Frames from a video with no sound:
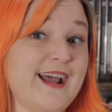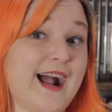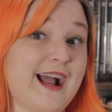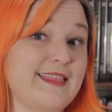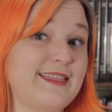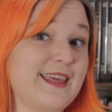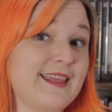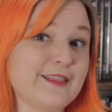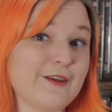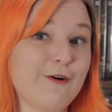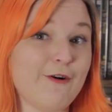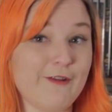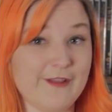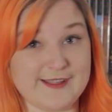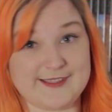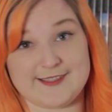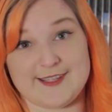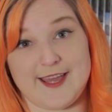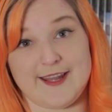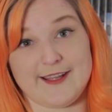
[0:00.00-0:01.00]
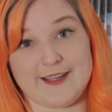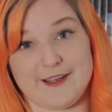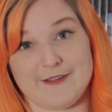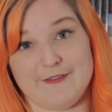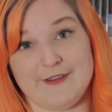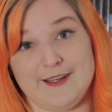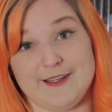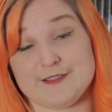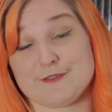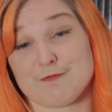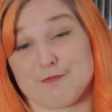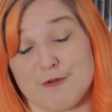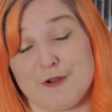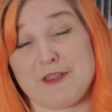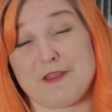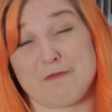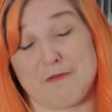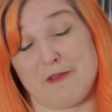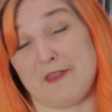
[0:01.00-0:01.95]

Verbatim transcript: I think the whole aesthetic of it is really,